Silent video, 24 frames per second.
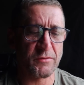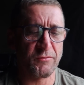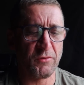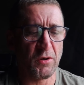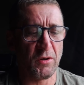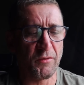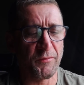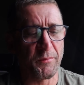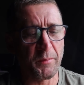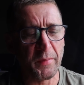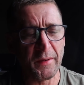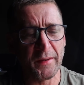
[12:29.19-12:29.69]
So
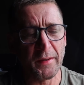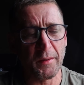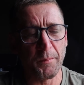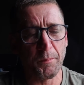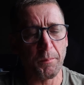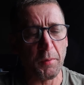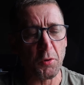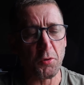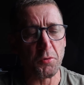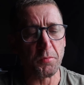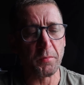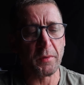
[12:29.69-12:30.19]
rather than being a
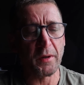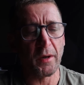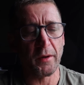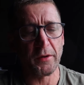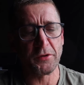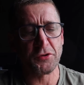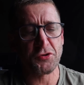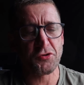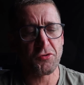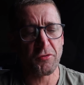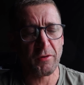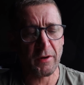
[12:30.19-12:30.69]
boom
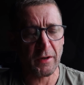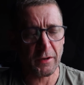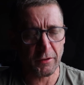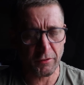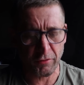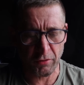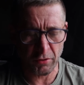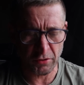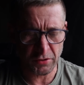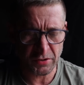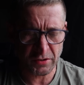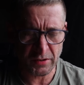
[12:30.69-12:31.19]
going straight
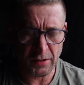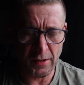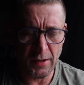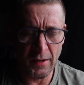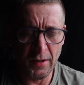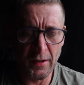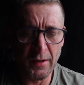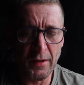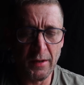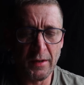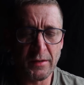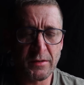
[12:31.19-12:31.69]
across,
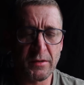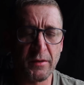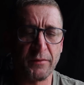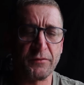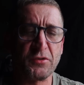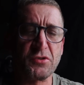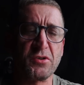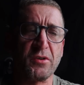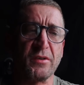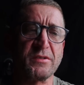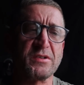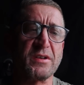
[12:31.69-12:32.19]
so I've
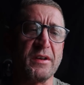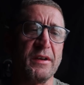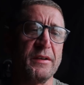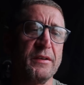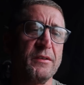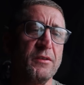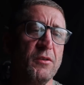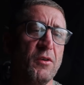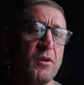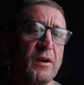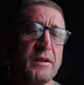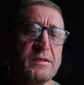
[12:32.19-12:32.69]
just got to say,
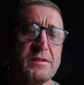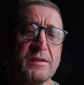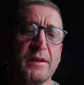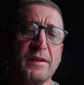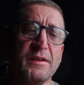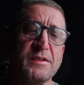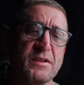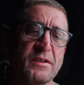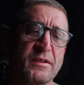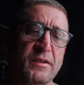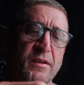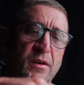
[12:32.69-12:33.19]
nice,
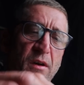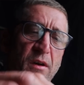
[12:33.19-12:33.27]
easy to